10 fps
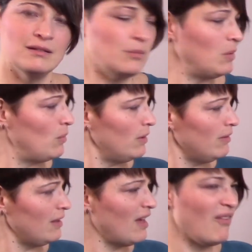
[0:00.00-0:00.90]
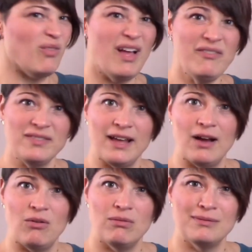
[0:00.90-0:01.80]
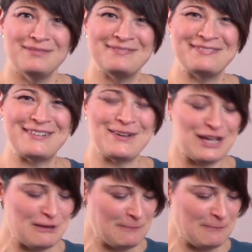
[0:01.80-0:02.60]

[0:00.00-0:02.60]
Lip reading: I mean, what does he have left now?" Okay.